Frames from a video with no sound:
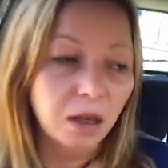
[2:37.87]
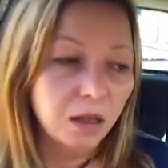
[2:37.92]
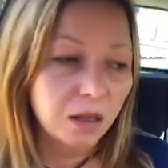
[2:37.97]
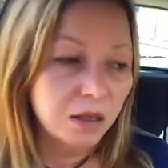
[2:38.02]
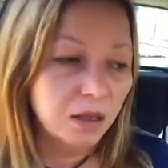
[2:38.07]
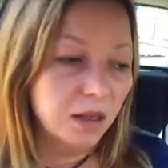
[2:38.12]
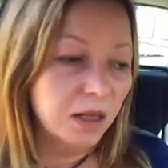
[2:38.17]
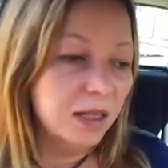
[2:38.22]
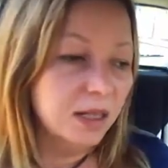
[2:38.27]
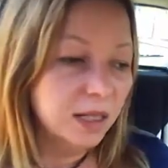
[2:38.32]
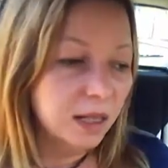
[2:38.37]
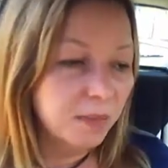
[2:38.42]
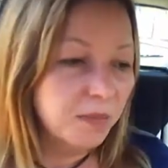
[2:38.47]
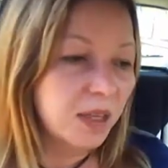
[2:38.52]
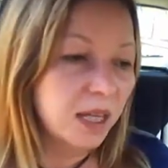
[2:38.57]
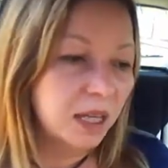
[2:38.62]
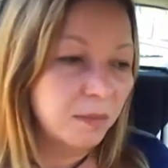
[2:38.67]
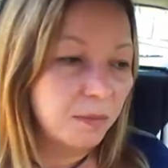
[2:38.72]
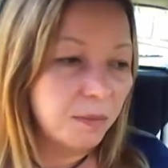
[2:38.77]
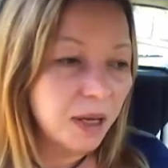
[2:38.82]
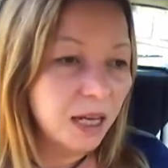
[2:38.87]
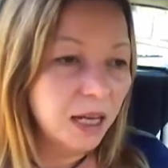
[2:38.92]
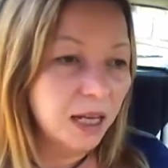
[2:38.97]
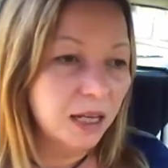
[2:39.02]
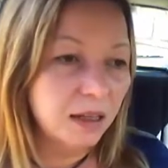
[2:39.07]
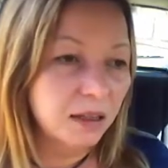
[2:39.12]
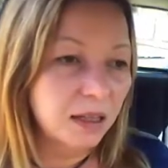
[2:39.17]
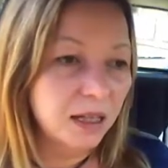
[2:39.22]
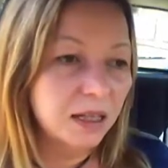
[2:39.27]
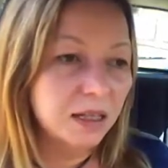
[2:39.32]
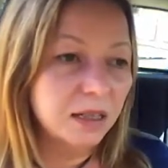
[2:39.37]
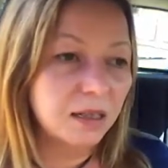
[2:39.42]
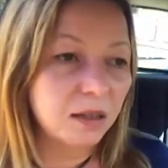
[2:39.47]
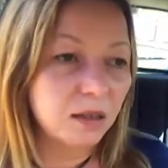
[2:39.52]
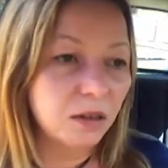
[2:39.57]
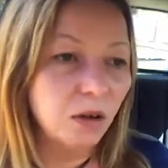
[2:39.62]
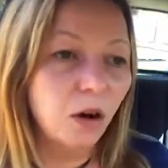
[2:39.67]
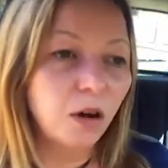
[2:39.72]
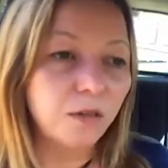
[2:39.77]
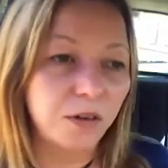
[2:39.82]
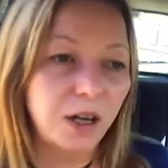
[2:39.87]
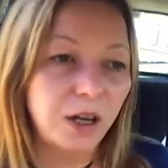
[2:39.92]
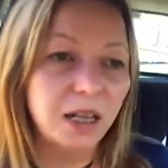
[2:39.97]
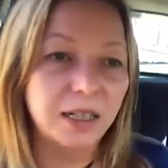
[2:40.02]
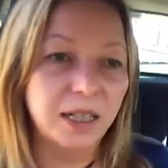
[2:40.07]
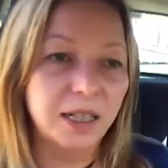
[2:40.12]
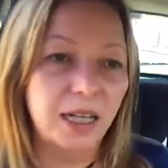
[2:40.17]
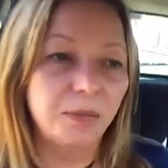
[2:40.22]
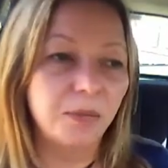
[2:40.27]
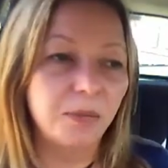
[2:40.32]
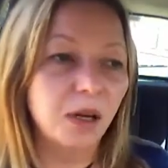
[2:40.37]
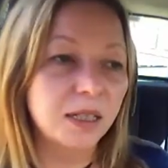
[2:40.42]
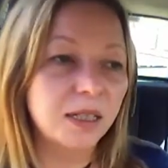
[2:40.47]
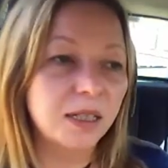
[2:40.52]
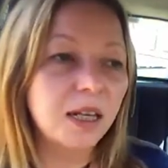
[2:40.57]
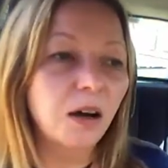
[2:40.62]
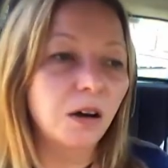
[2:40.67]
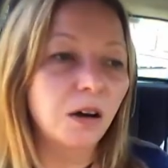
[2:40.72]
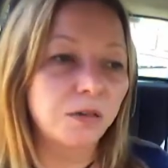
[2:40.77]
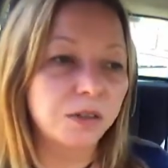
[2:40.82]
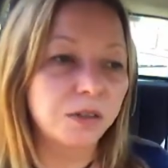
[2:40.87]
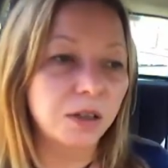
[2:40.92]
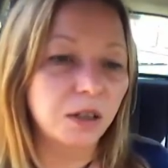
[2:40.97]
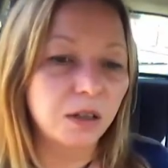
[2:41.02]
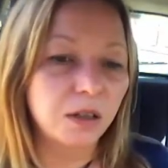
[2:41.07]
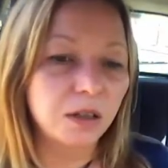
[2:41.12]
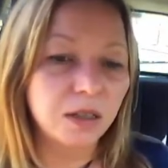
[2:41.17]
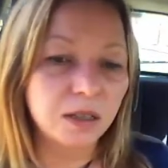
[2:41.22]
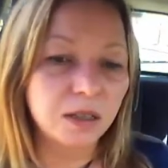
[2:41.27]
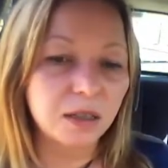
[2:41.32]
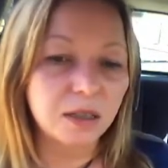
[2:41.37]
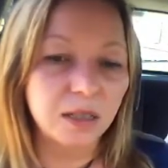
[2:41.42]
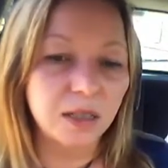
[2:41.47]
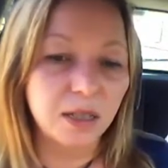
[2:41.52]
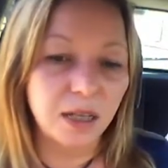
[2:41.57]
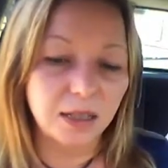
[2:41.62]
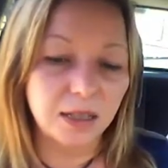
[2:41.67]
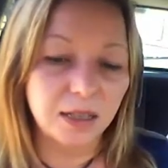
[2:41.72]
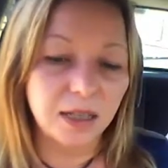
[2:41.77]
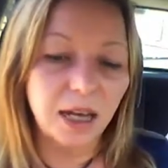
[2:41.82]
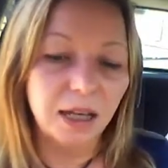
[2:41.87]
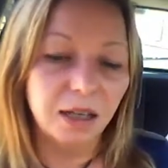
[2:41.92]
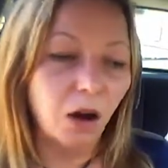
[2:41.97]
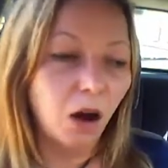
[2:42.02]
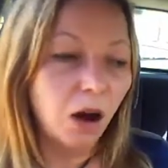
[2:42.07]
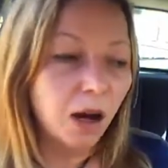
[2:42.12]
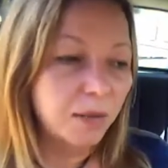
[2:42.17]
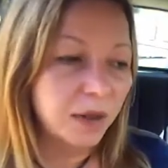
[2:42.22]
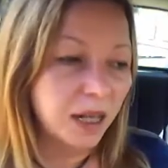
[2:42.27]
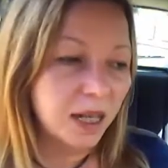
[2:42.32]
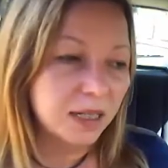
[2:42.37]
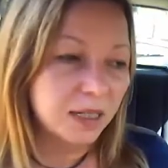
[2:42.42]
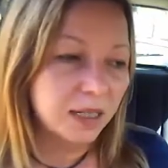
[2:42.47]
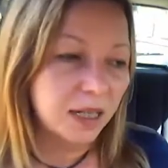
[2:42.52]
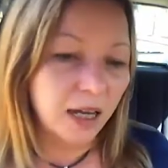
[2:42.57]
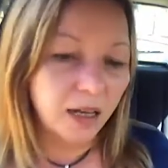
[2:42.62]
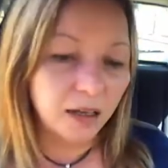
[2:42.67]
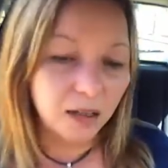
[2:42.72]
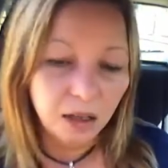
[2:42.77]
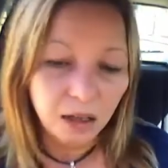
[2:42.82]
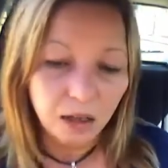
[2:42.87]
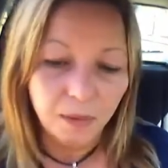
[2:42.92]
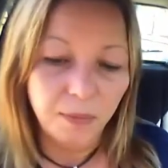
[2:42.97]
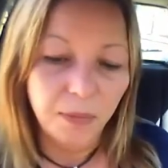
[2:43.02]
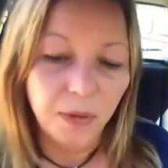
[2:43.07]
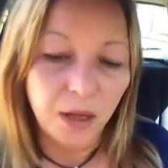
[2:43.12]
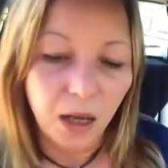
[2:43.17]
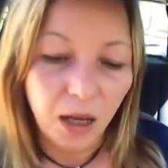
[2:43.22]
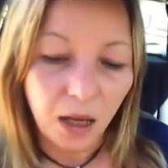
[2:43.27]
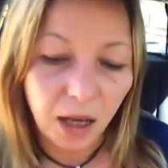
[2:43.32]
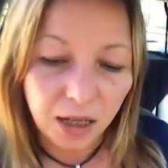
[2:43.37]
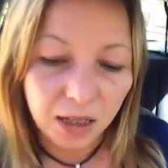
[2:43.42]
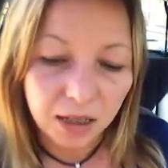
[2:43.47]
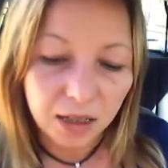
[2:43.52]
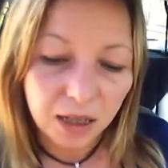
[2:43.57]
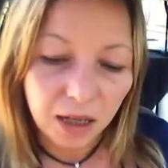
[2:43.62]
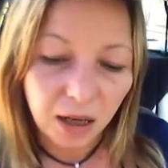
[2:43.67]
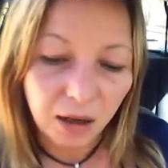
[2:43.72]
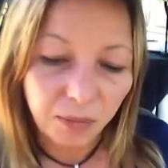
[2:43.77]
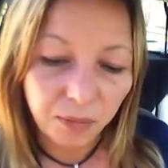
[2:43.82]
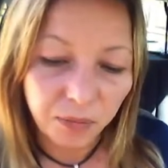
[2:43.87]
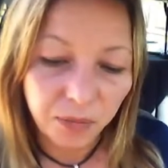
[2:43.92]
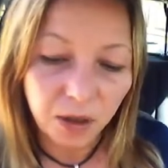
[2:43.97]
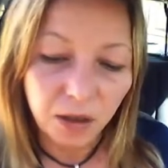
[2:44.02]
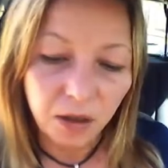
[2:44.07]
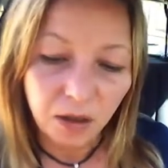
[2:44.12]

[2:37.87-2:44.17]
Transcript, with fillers: So there's something in me that is not validating myself. You know, that's saying I'm less than, and um,